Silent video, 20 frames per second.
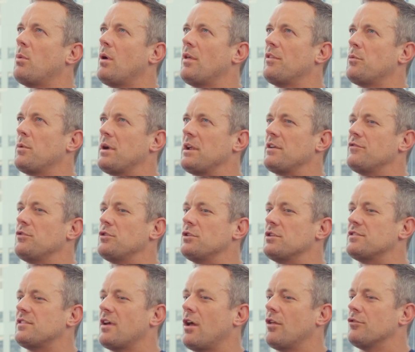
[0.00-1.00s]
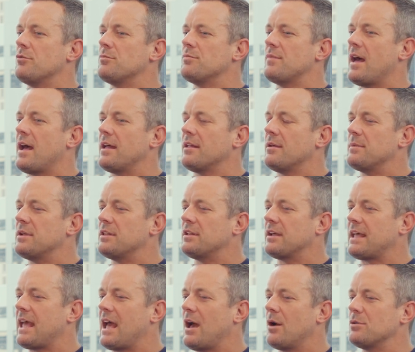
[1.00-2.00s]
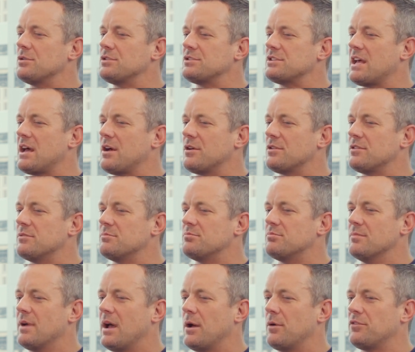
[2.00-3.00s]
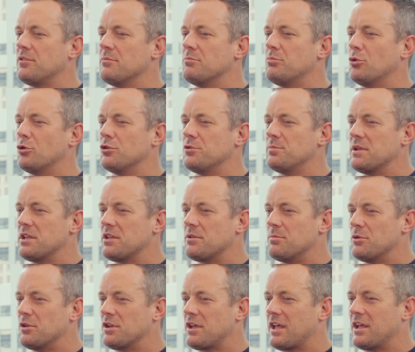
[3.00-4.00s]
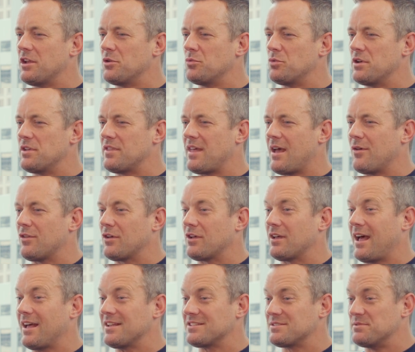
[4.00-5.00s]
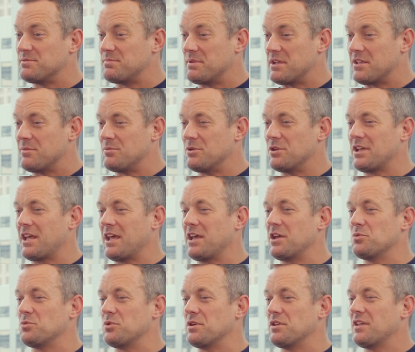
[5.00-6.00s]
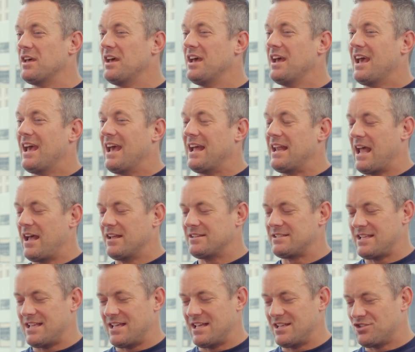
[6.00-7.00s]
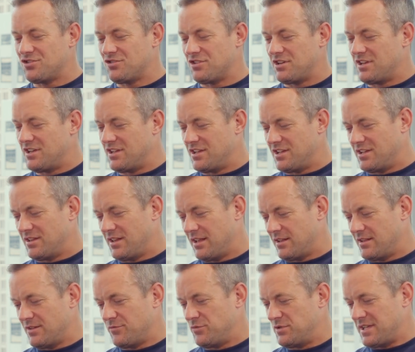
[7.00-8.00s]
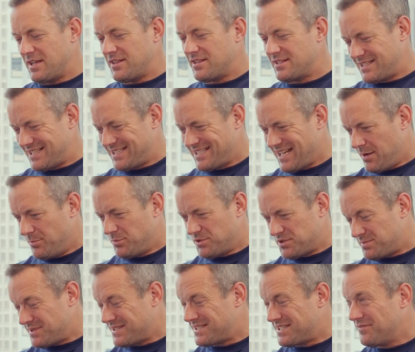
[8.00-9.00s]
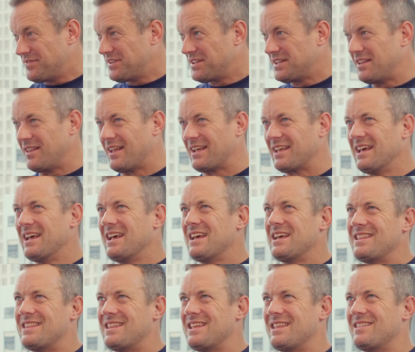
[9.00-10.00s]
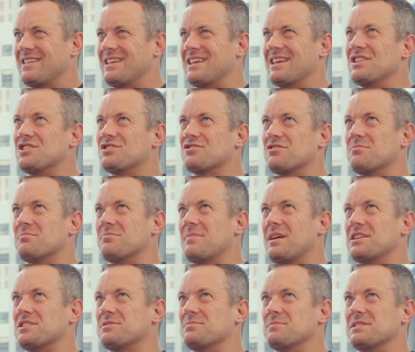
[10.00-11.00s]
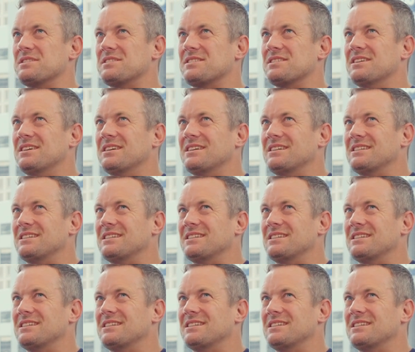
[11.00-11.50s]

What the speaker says: But while they're waiting for you to tell them that, I mean, how is the board being communicated with? How are the customers being communicated with? And how's the if we take this example specifically, the intra-management